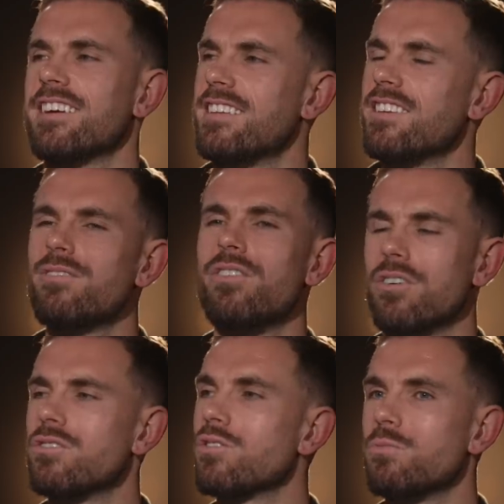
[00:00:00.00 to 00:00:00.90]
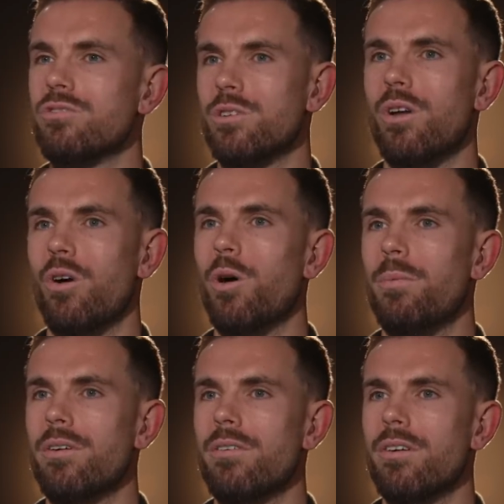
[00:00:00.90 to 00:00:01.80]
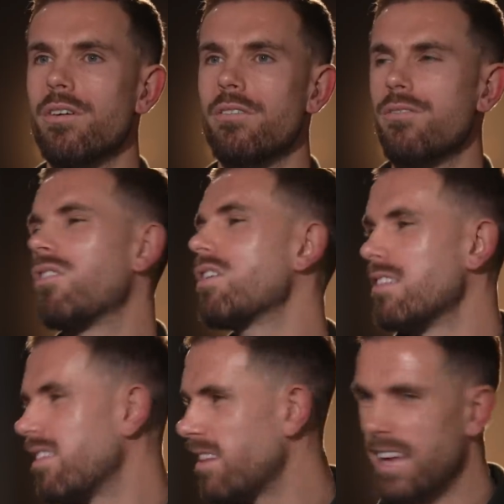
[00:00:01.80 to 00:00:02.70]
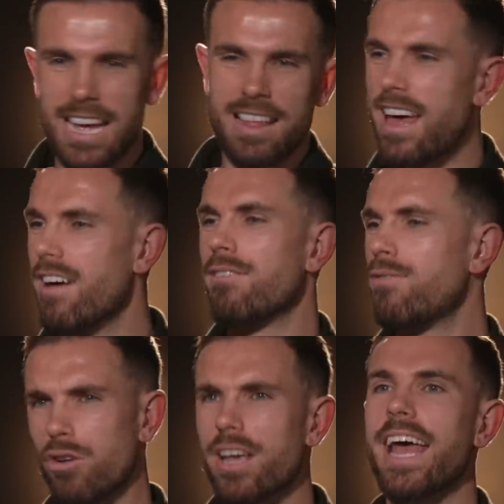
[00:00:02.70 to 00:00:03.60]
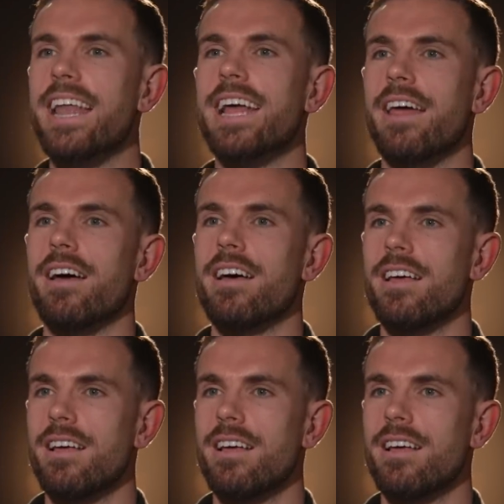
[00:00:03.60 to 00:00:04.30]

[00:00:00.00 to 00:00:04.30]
he said, this sums you lot up. Here, there, get together.